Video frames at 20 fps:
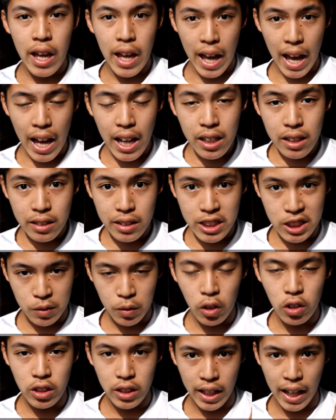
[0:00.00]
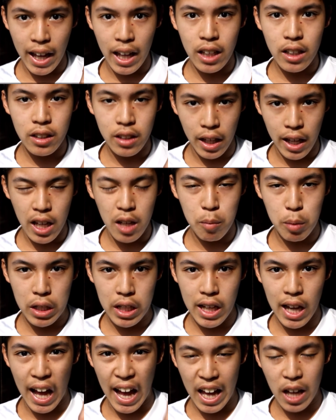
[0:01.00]
and this phone can take
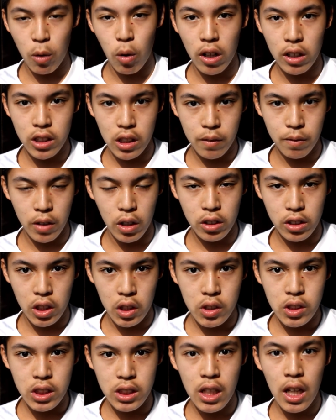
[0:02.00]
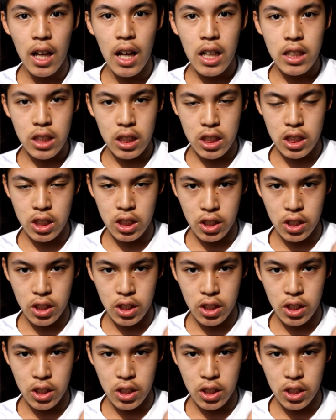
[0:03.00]
pretty high quality photos, such as